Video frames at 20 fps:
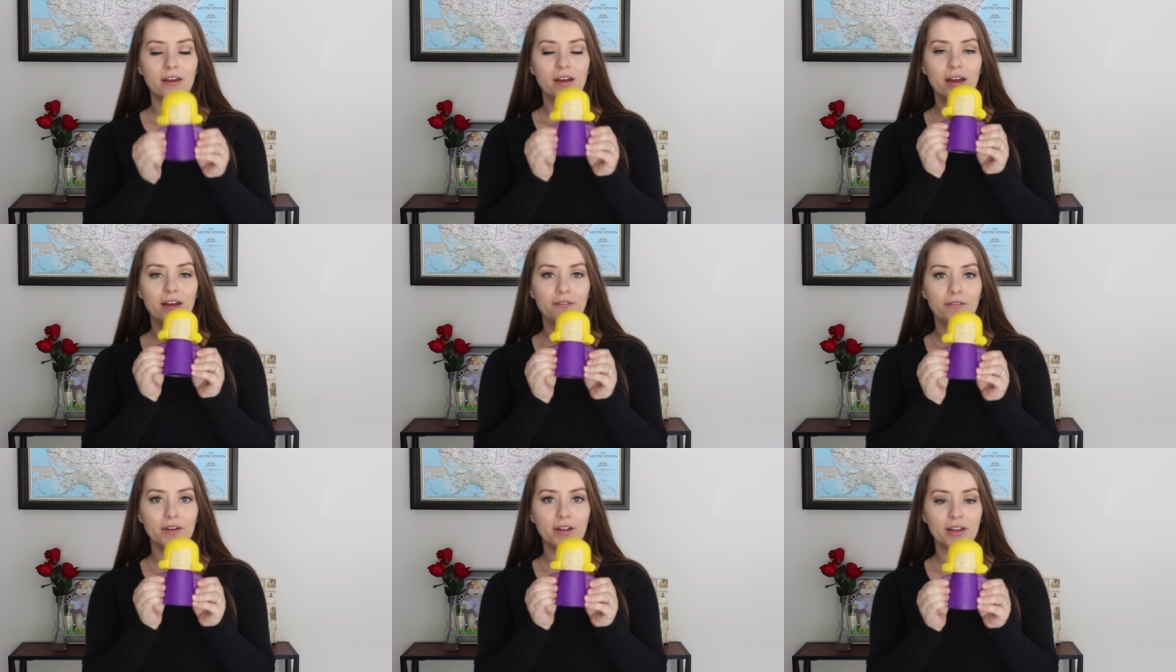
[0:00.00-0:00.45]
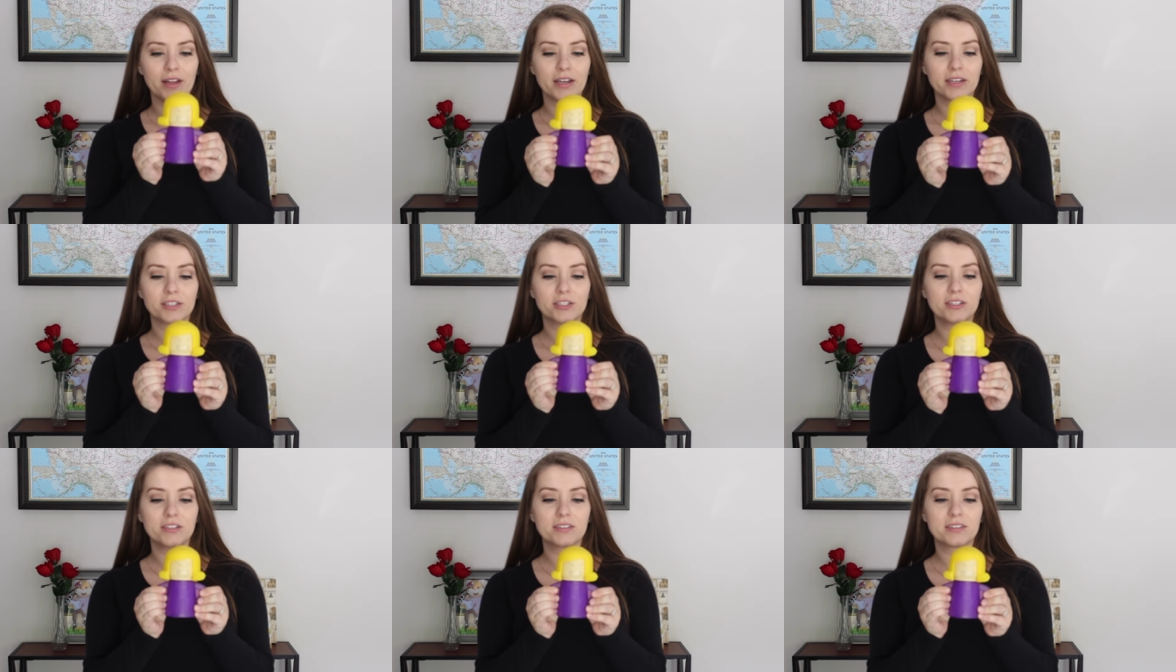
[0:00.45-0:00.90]
I feel
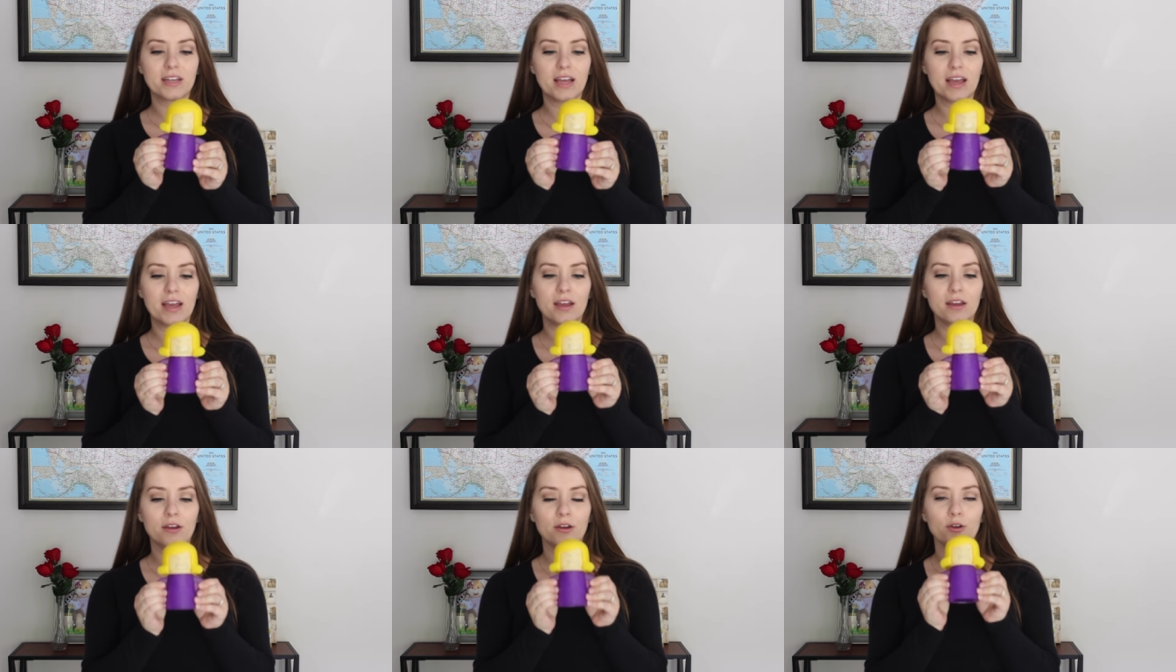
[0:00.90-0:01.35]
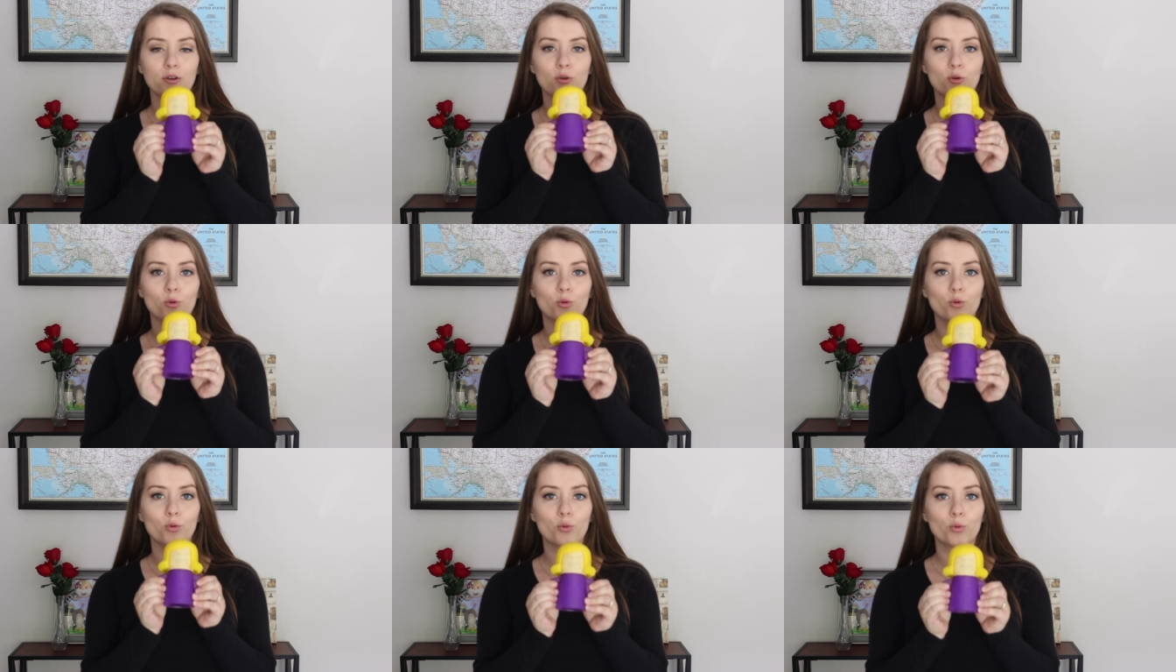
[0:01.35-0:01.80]
like she's a
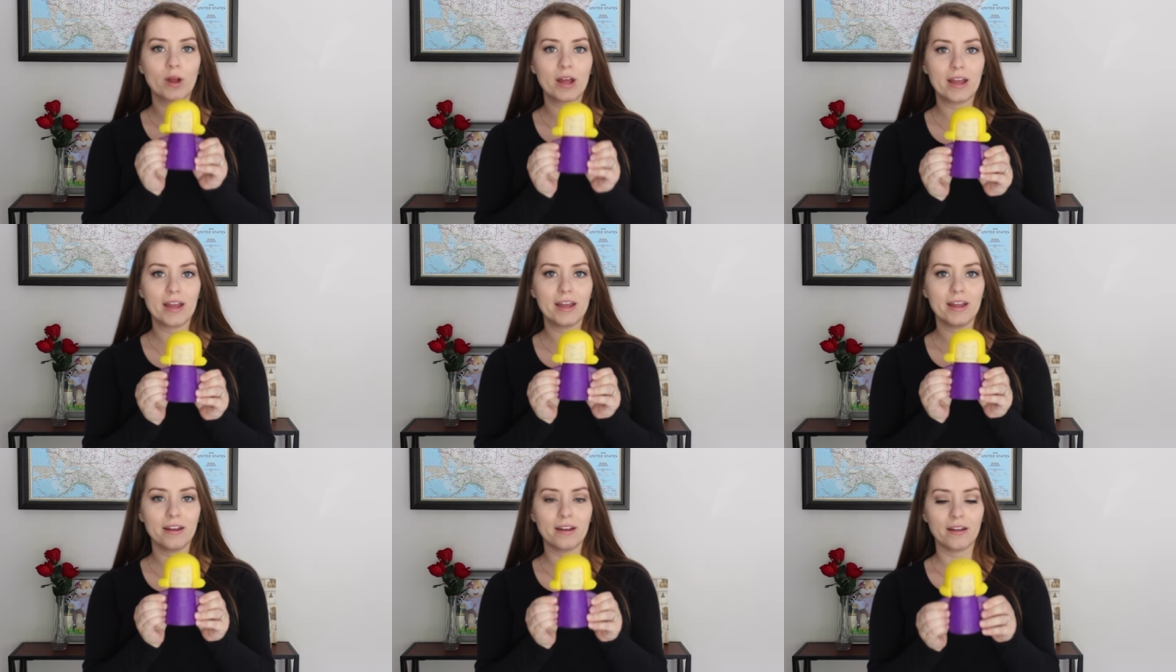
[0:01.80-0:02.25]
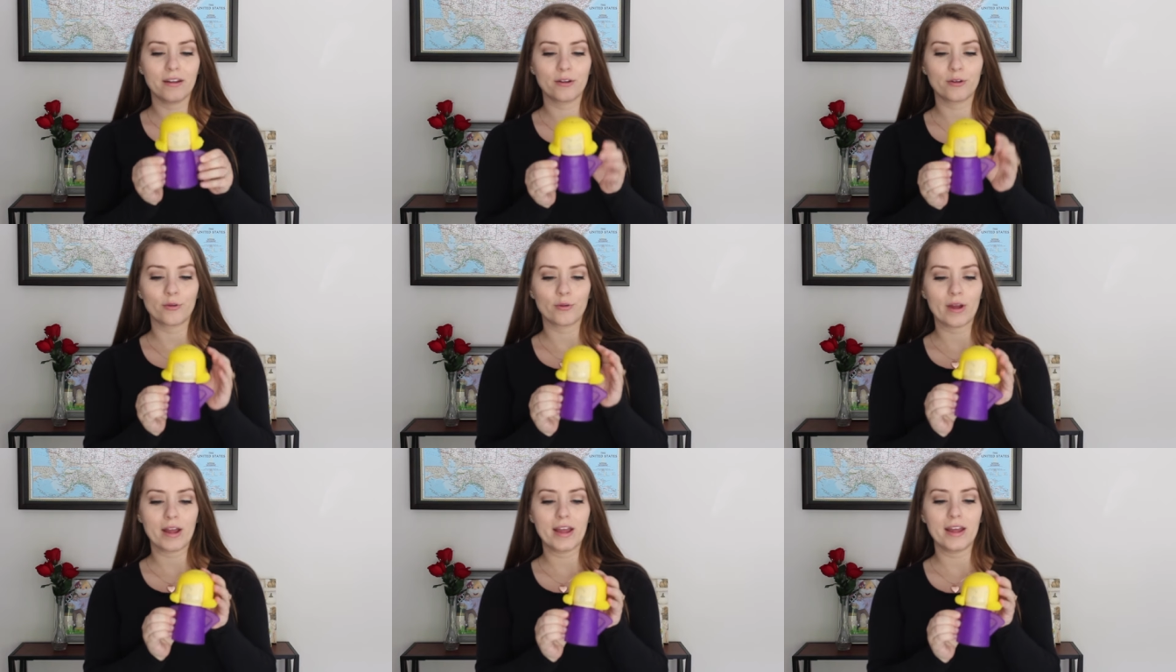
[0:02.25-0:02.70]
great,
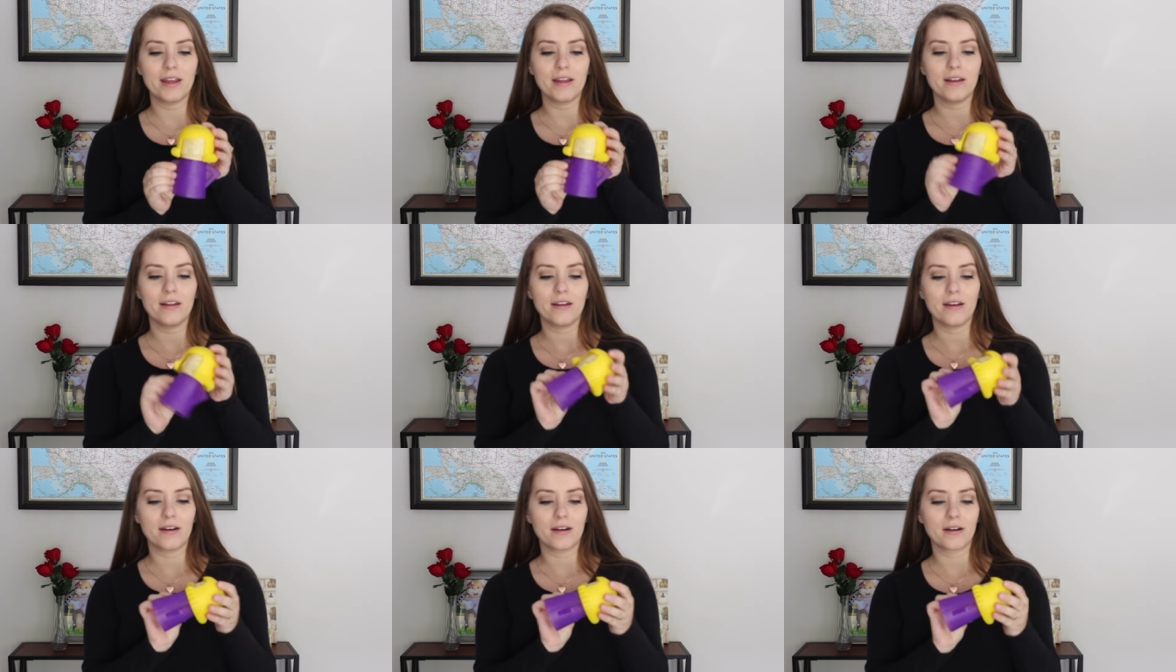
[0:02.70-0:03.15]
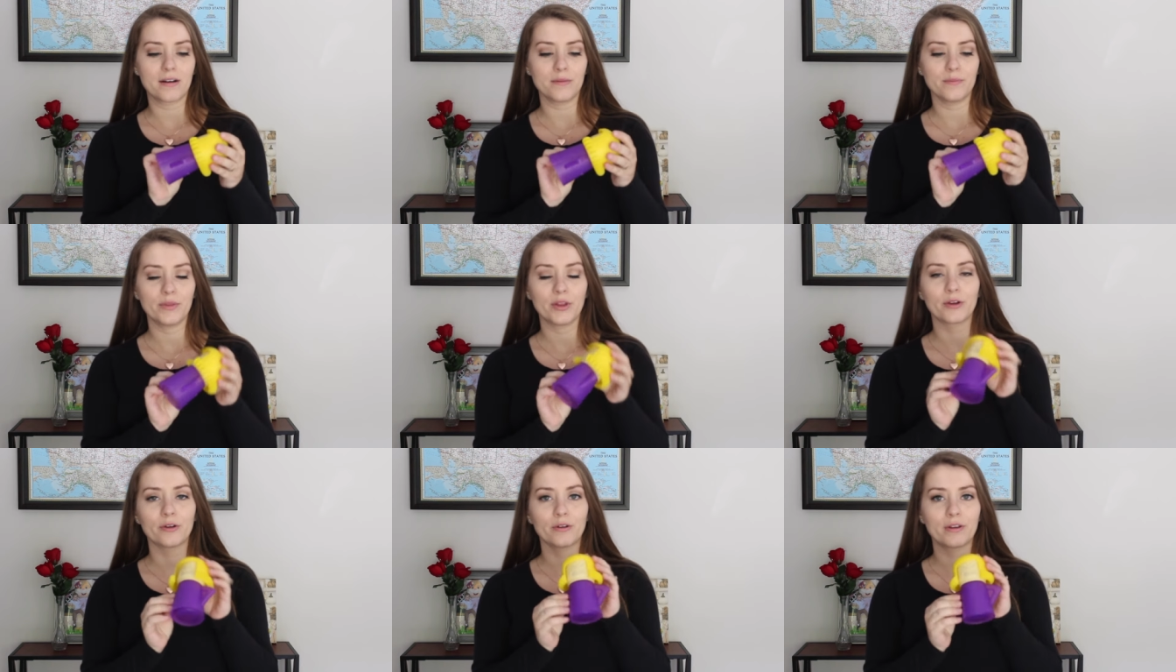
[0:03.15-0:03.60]
great uh,
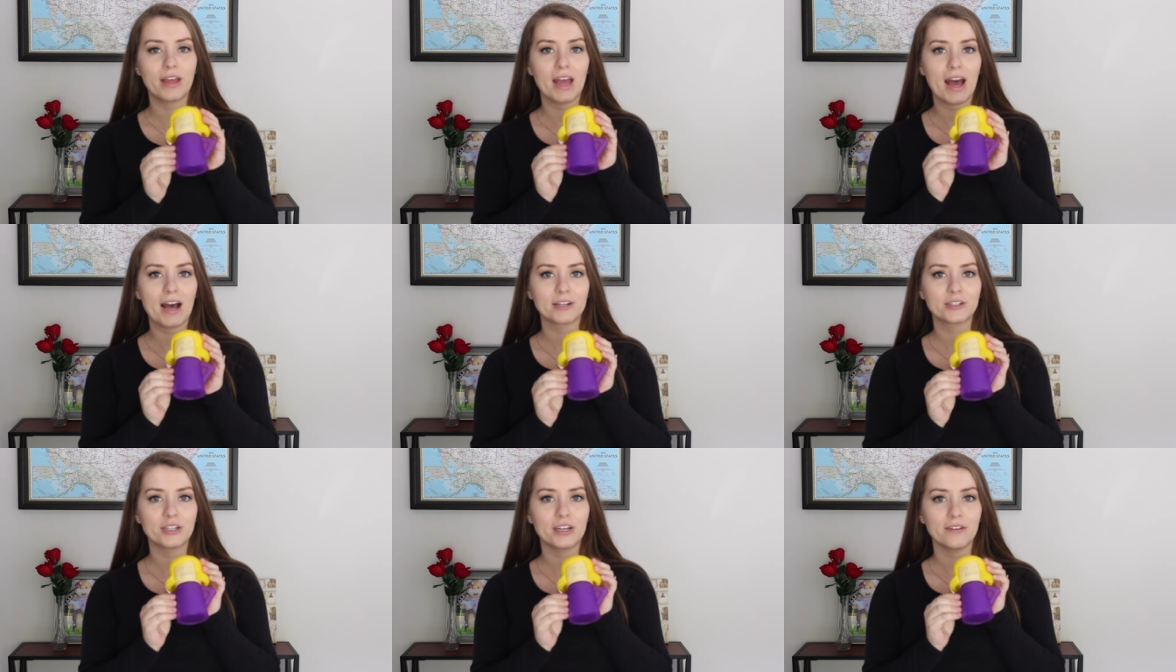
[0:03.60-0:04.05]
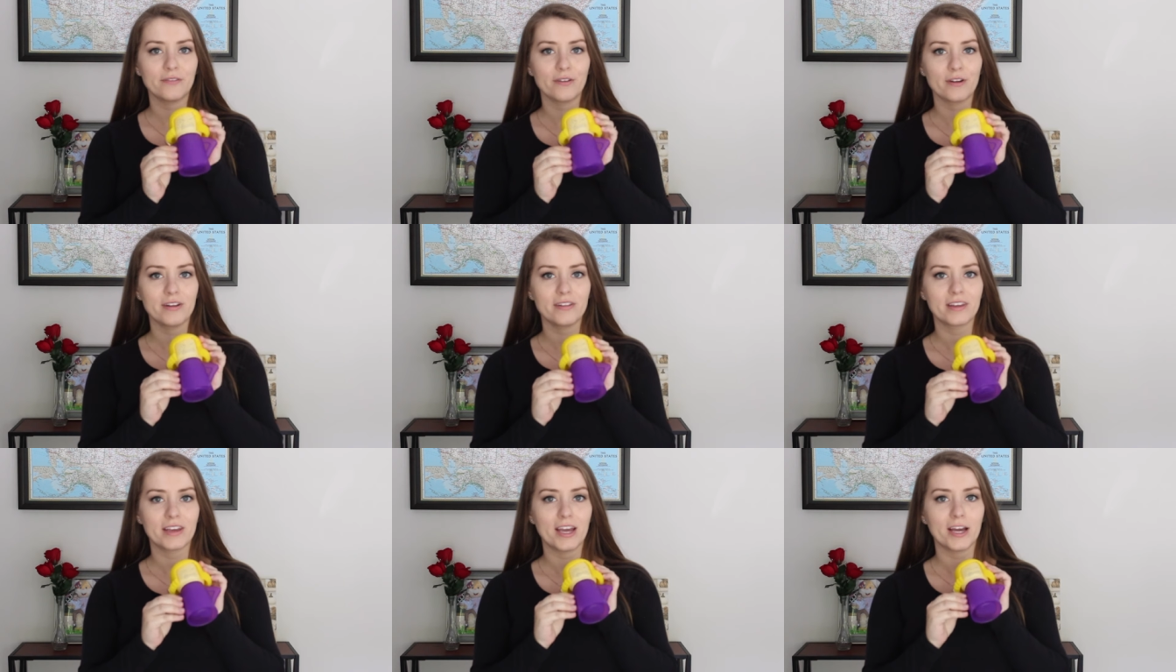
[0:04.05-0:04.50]
little gadget for
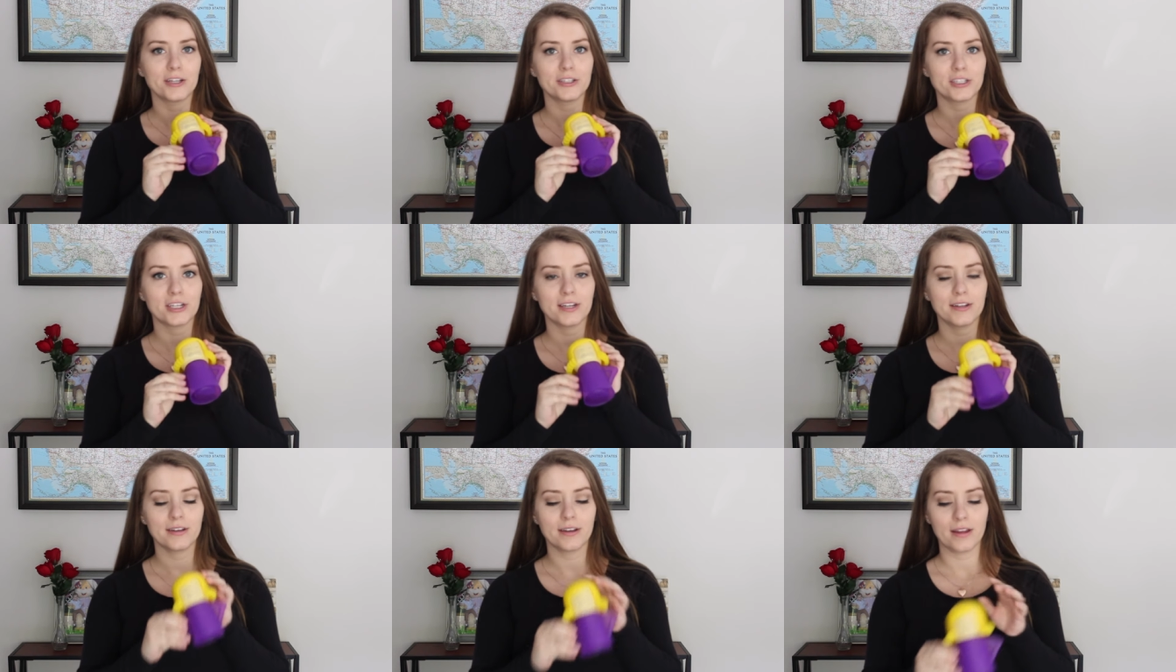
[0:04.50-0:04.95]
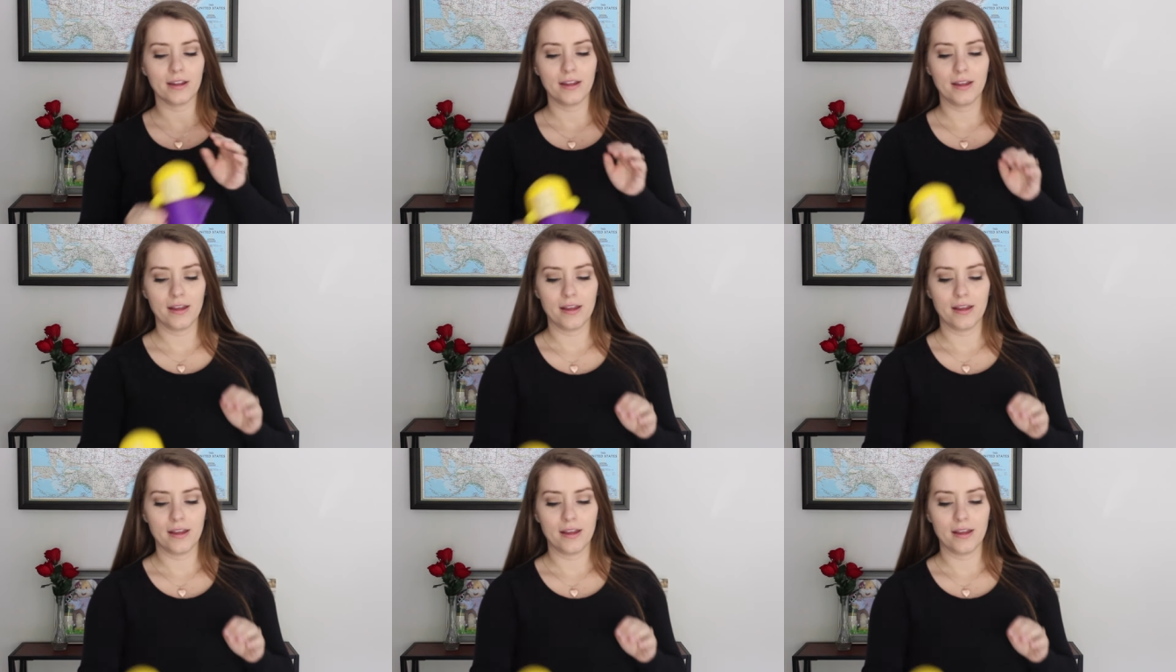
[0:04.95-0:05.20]
in the kitchen.